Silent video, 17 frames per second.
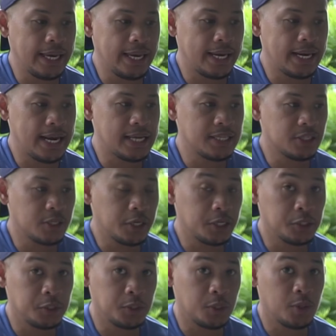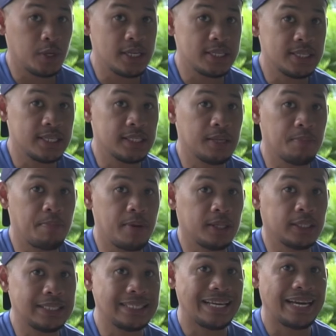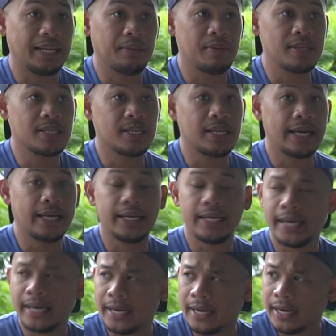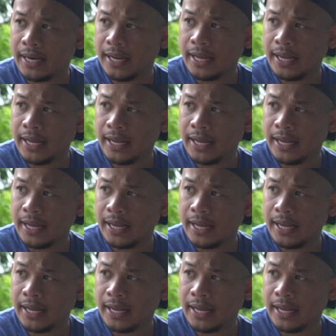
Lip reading: and I started to notice that the belt is getting misaligned again.